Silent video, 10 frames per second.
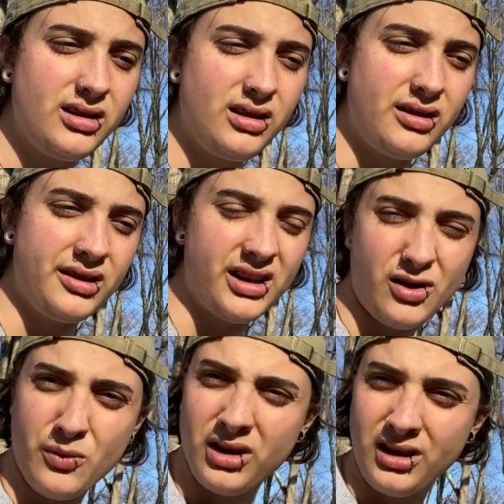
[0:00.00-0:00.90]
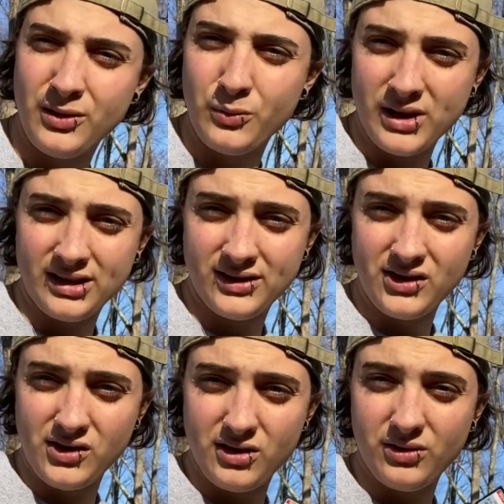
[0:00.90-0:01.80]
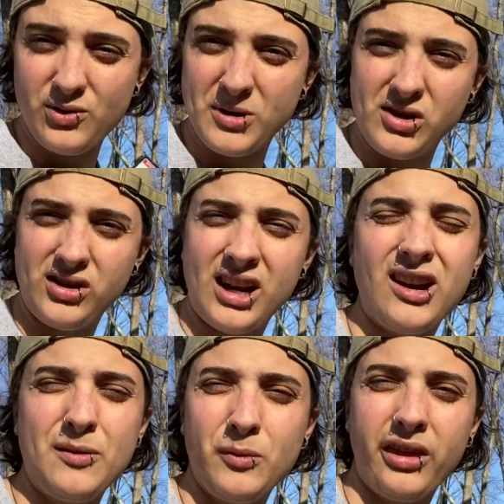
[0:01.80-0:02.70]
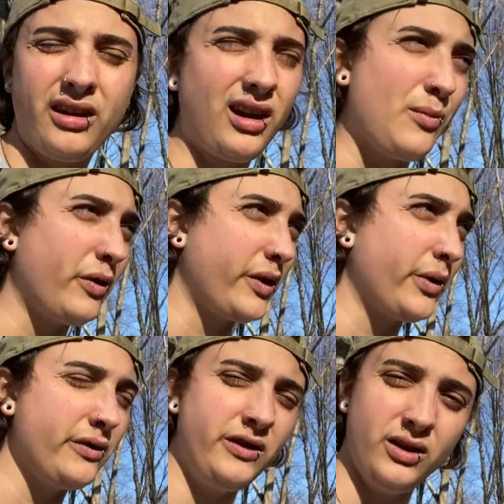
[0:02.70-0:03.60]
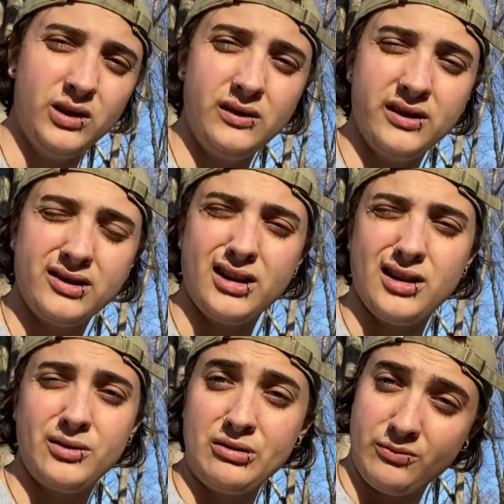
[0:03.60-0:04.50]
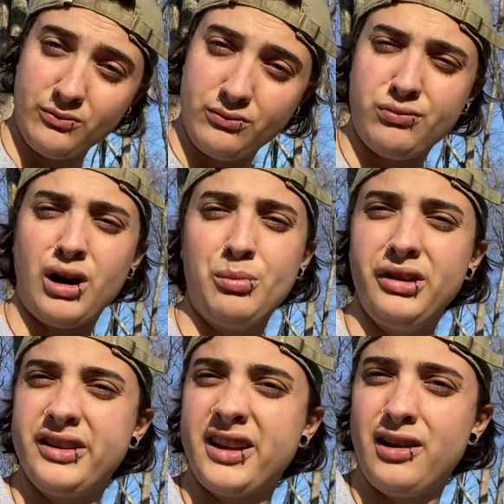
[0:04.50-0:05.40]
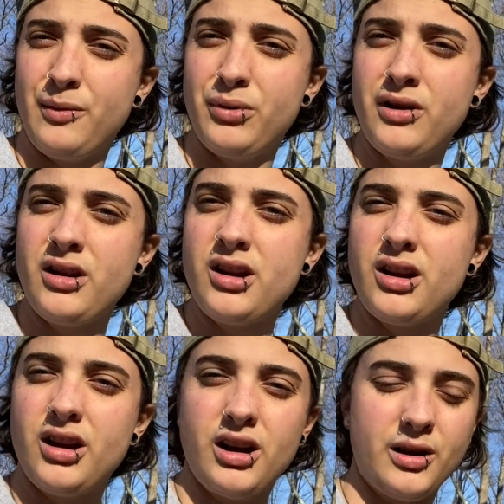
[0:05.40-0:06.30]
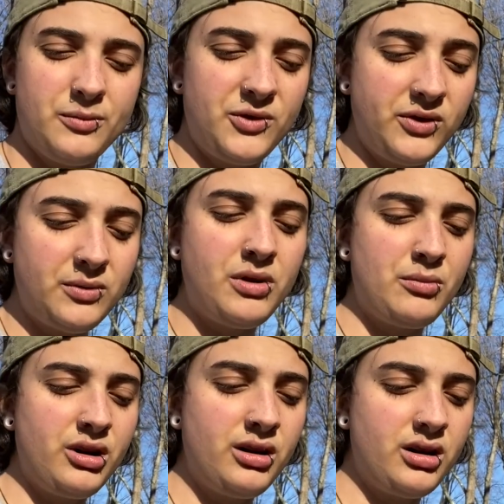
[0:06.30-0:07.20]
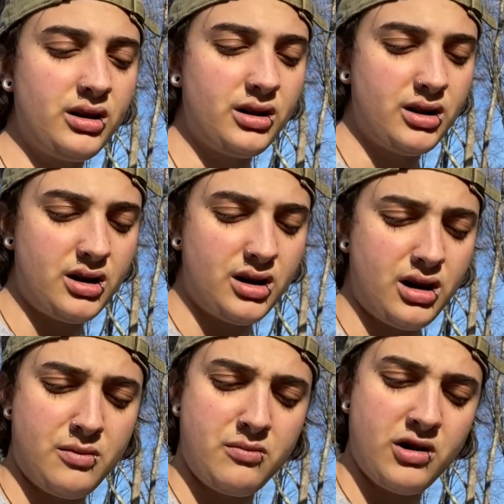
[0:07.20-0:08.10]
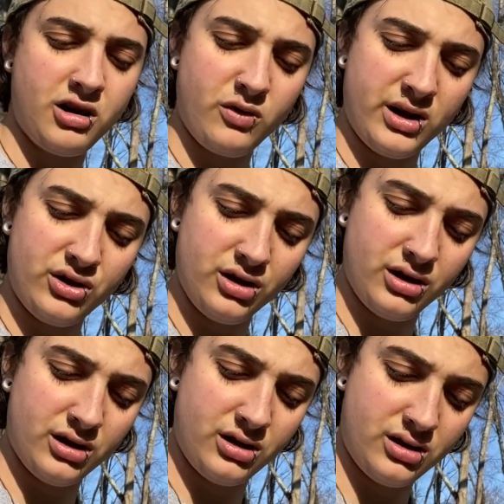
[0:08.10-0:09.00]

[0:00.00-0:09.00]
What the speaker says: because I don't want to waste, too much time with the cameras out in the field if it's not properly set up. So it's a bummer. I'm not quite sure